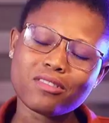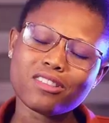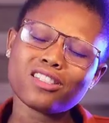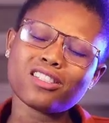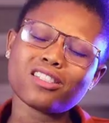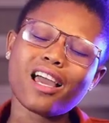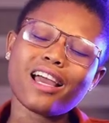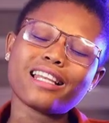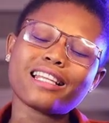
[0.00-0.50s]

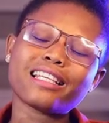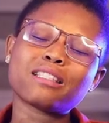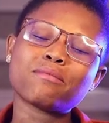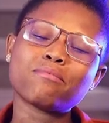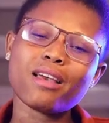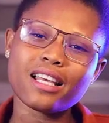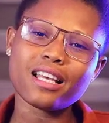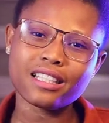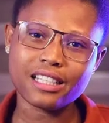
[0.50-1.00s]
Share this
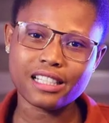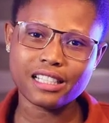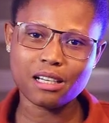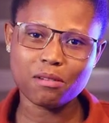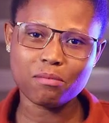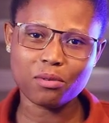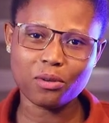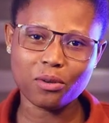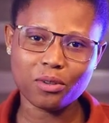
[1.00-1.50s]
message
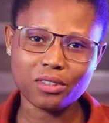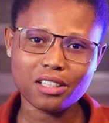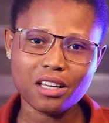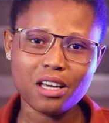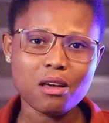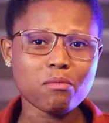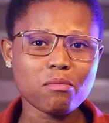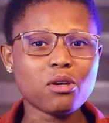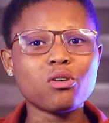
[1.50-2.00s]
abroad
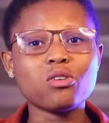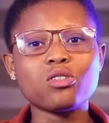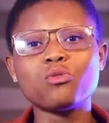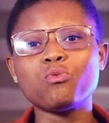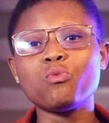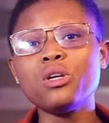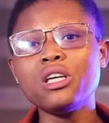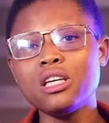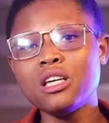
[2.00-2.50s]

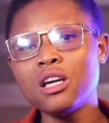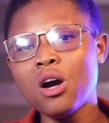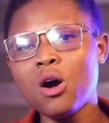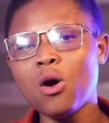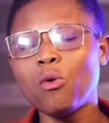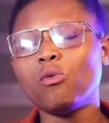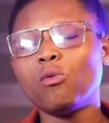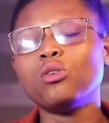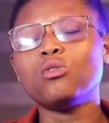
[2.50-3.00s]
because we
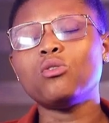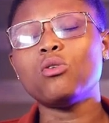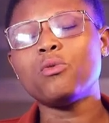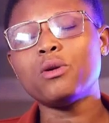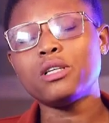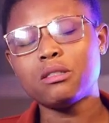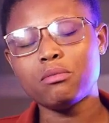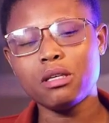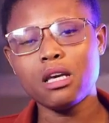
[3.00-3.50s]
will
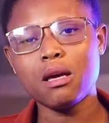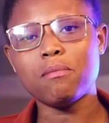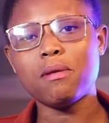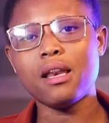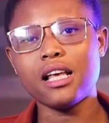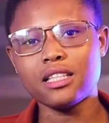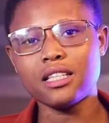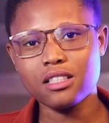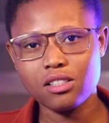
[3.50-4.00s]
always be a
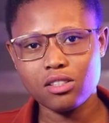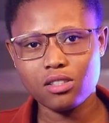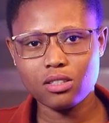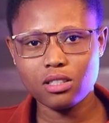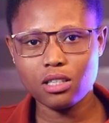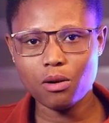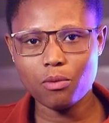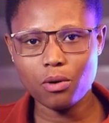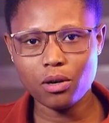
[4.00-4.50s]
blessing
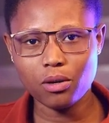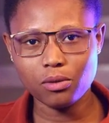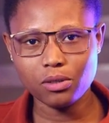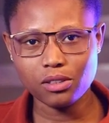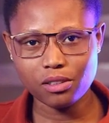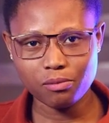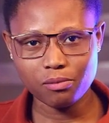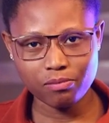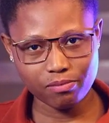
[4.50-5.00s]
to the
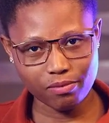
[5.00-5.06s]
world.